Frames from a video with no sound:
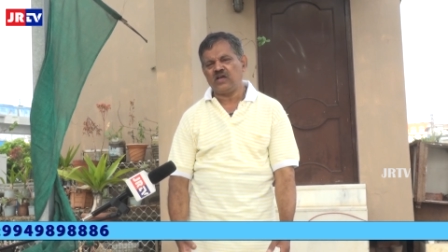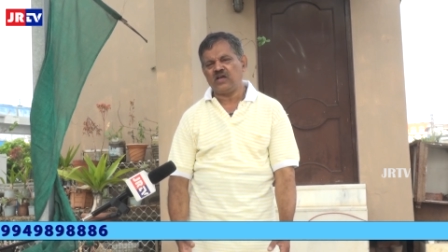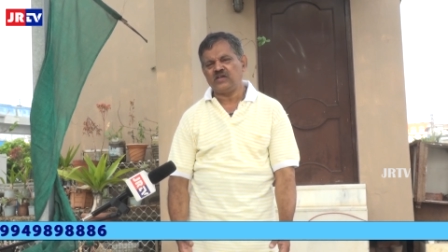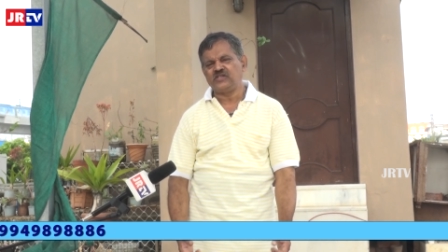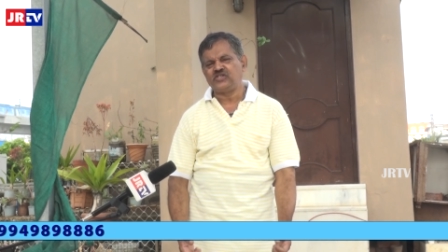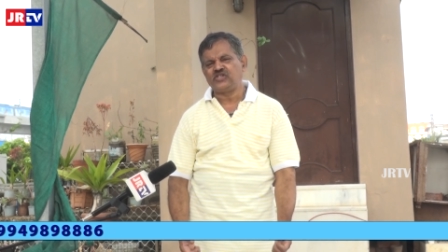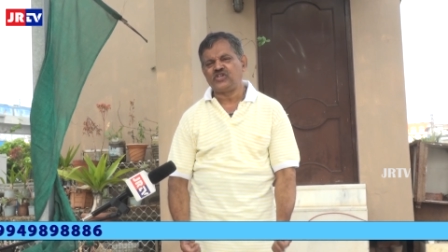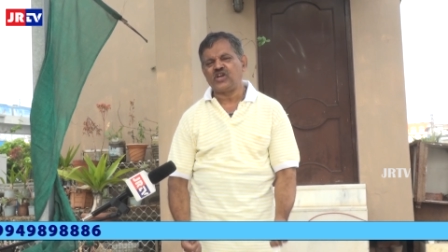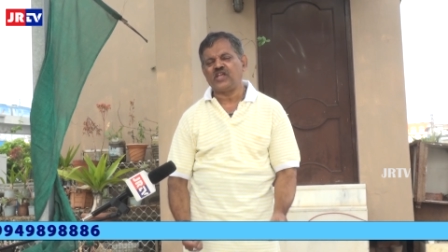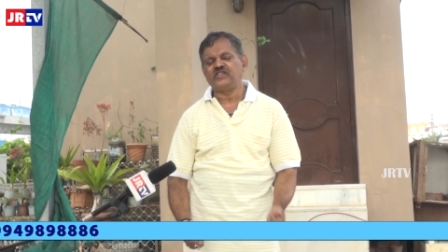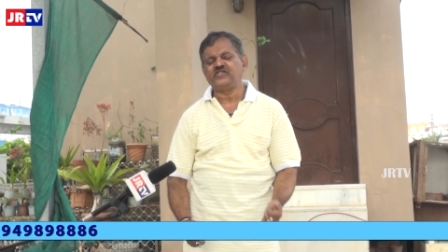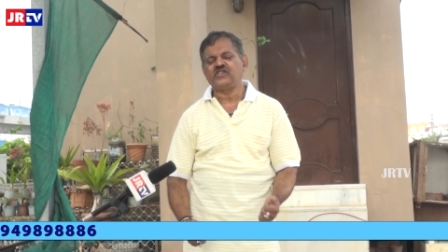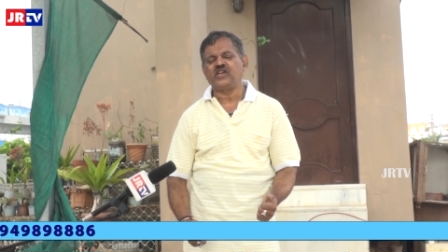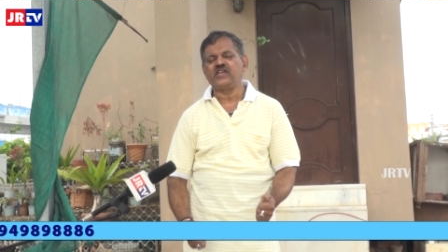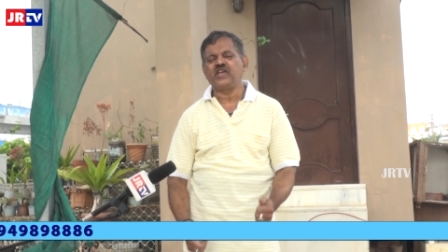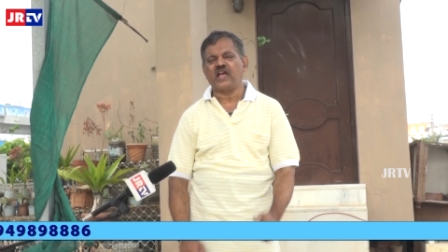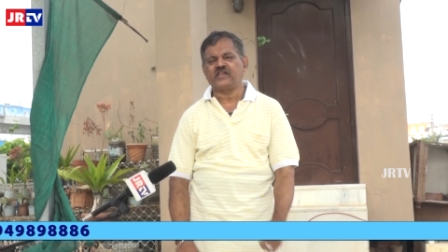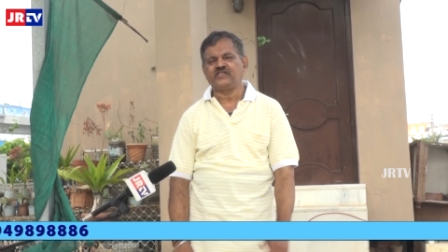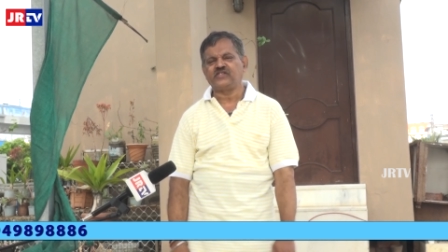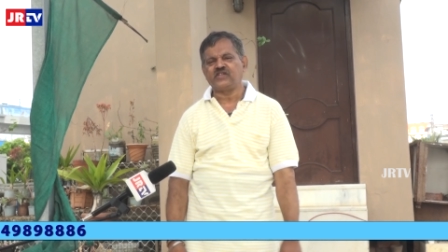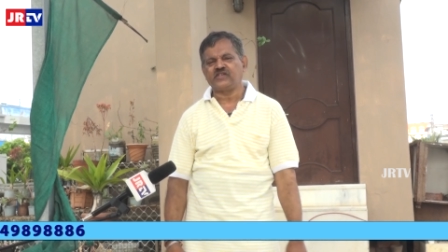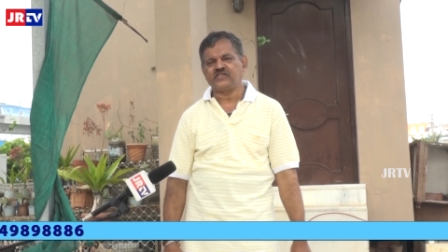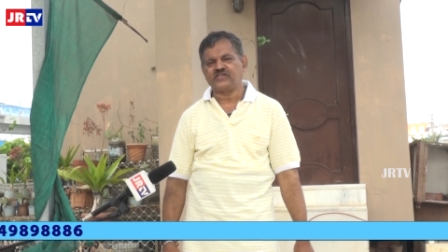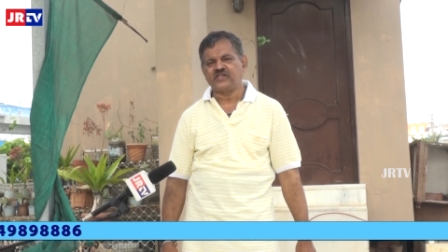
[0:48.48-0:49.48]
stretching
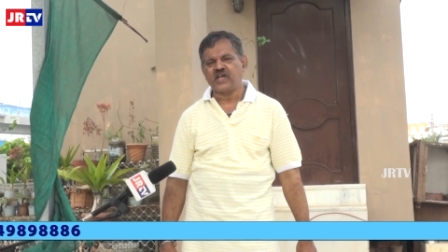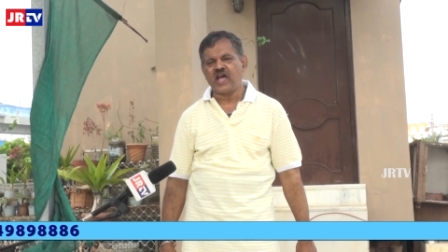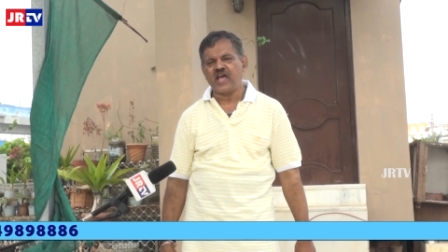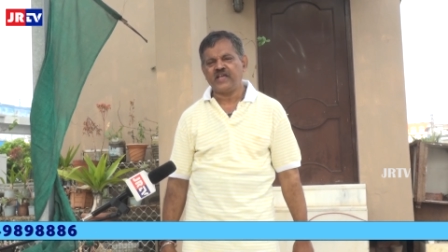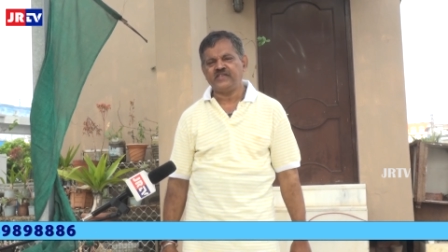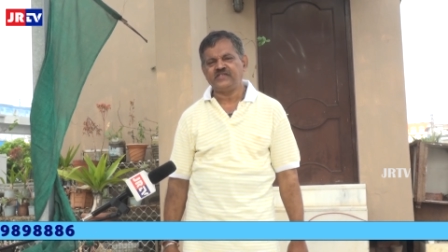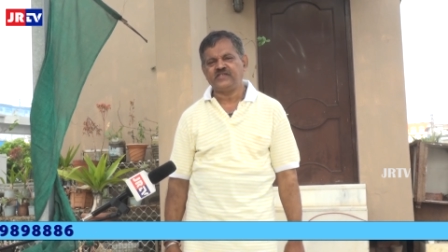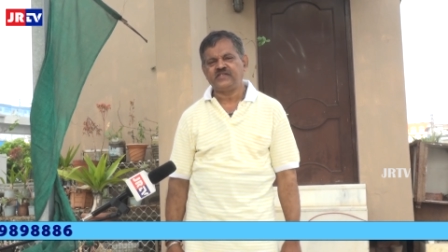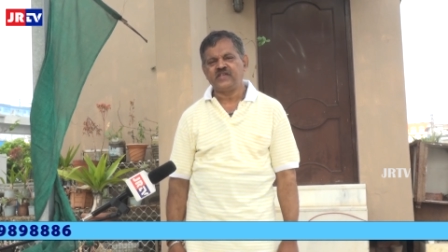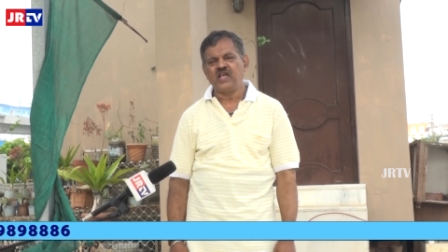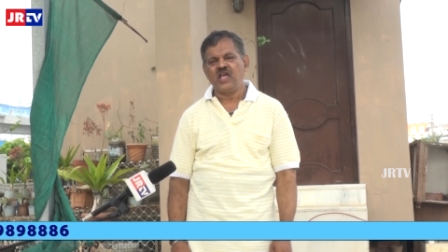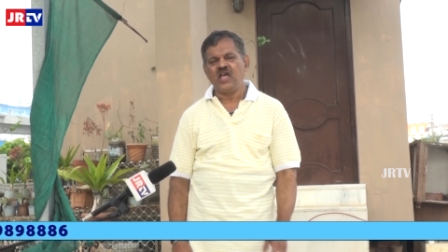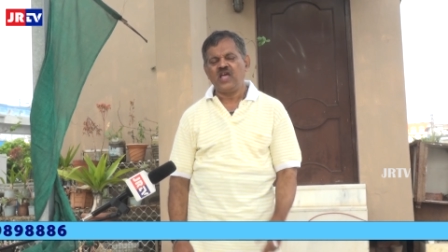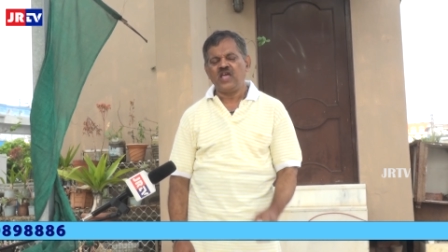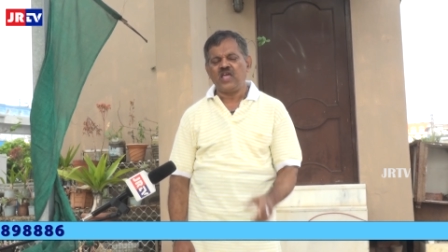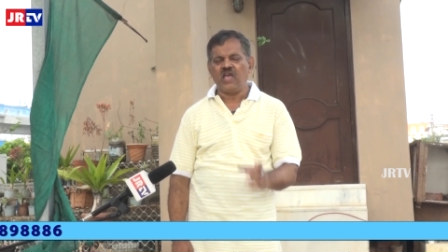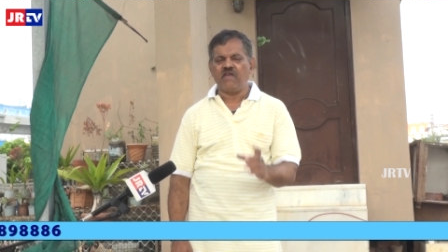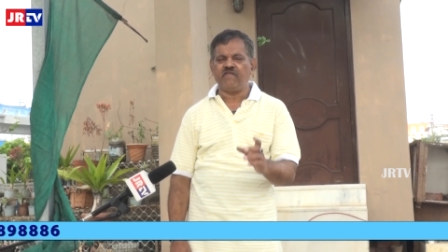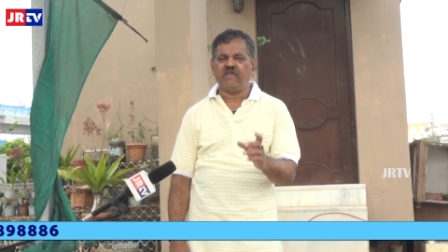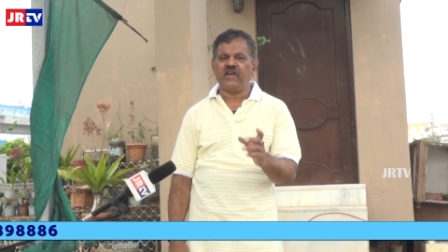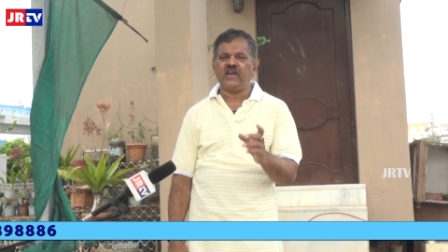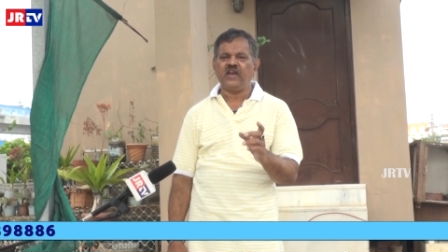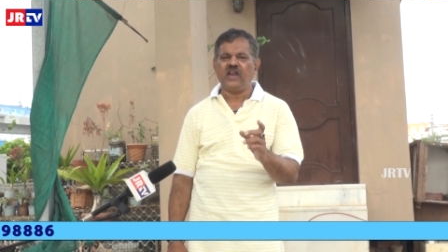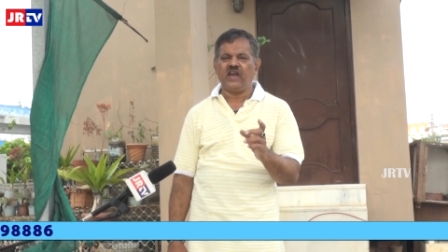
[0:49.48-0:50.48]
exercise.
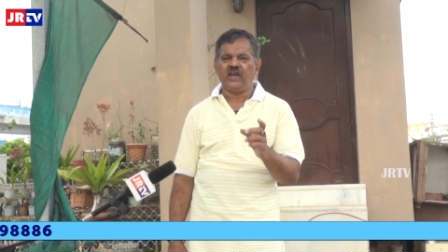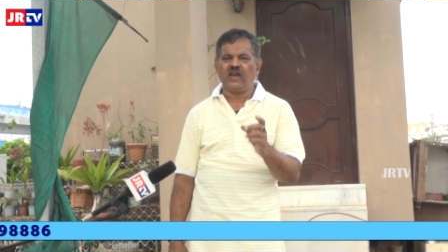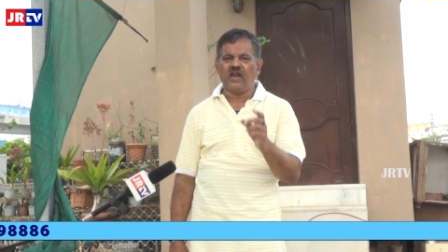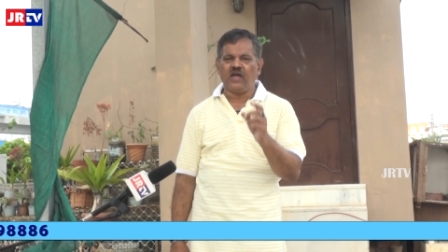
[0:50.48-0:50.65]
Even in